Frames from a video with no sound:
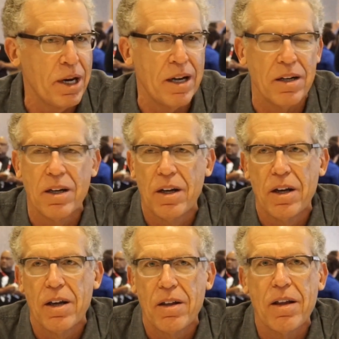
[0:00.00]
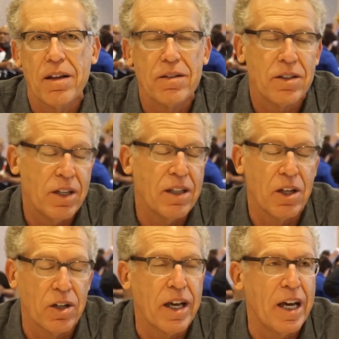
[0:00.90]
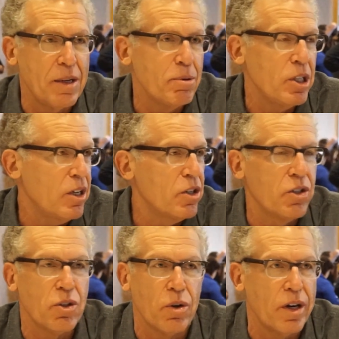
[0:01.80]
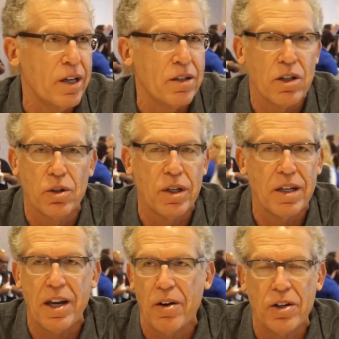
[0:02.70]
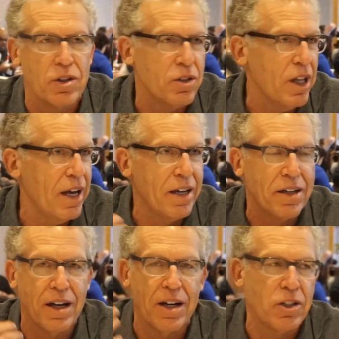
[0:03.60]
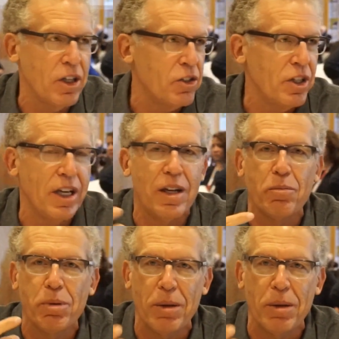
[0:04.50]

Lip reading: but as I said, literally 80% of the story, including characters like Justine,